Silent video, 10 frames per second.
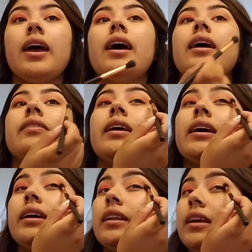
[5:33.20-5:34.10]
and
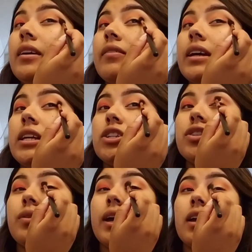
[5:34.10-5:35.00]
then if I need
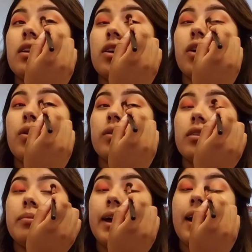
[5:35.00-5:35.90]
to, I can go a
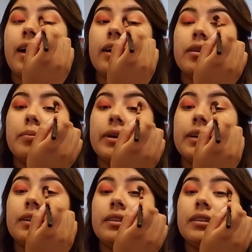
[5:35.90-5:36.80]
little bit higher, but